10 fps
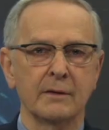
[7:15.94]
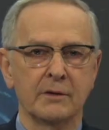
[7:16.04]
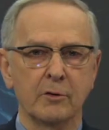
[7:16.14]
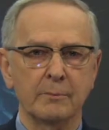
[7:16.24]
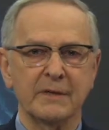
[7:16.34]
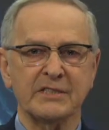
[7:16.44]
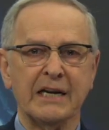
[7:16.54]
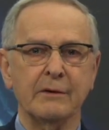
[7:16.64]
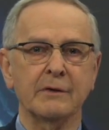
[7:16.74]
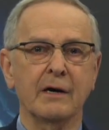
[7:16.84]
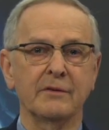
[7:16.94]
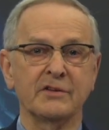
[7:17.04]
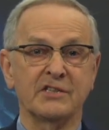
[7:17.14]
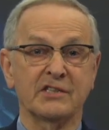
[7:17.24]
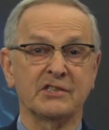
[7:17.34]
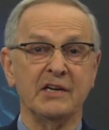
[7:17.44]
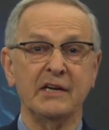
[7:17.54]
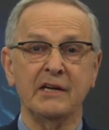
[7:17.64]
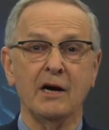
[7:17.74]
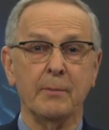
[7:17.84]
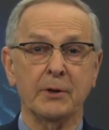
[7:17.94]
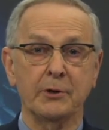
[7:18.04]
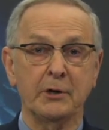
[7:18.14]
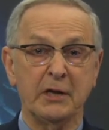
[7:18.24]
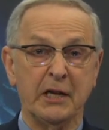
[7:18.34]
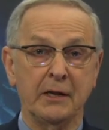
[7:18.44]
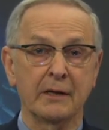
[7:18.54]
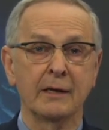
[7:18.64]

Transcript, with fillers: Don't miss out on this exciting opportunity.